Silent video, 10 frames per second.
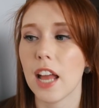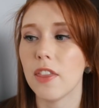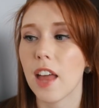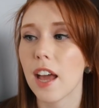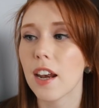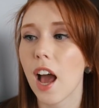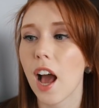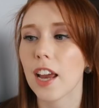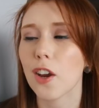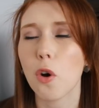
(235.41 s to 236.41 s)
and then
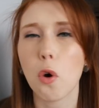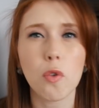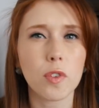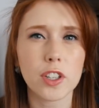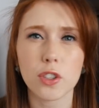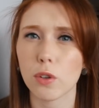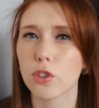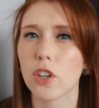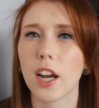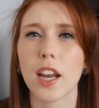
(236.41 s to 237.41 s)
I
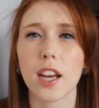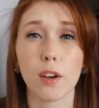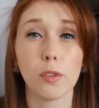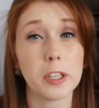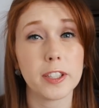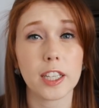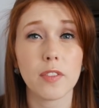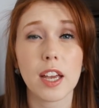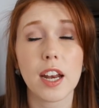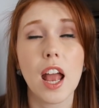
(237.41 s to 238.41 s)
overindulged on it and got really sick
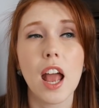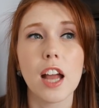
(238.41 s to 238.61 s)
of it.